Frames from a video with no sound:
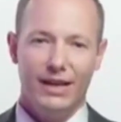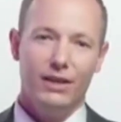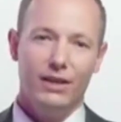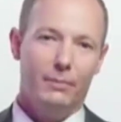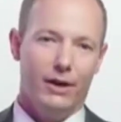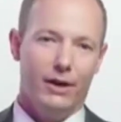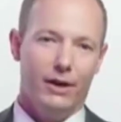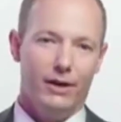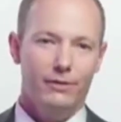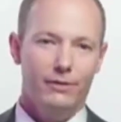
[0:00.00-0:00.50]

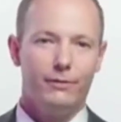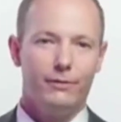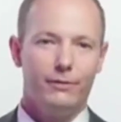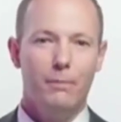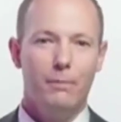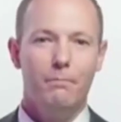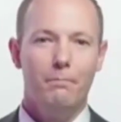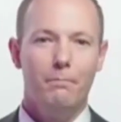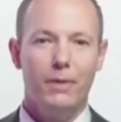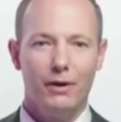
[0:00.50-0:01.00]

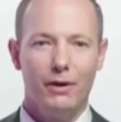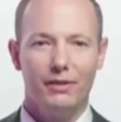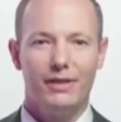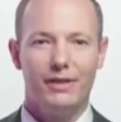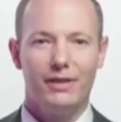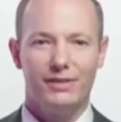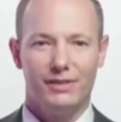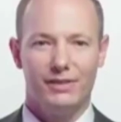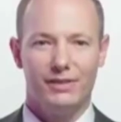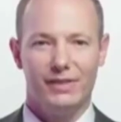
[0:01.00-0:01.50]
Silymarin
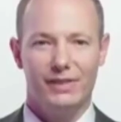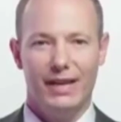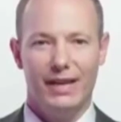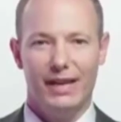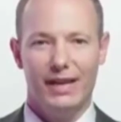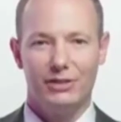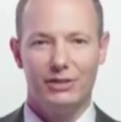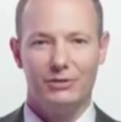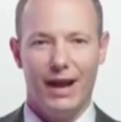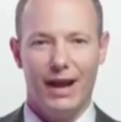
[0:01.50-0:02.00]
from milk
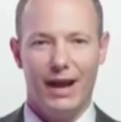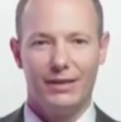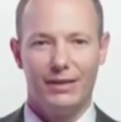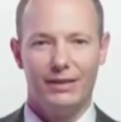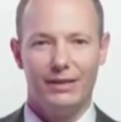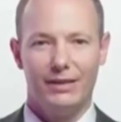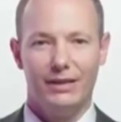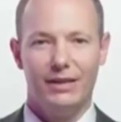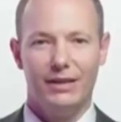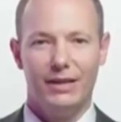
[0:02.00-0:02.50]
thistle seed
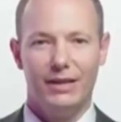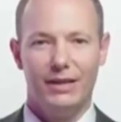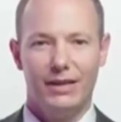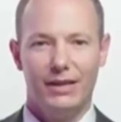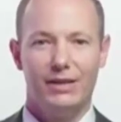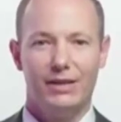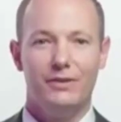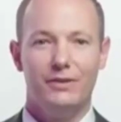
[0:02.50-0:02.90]
extract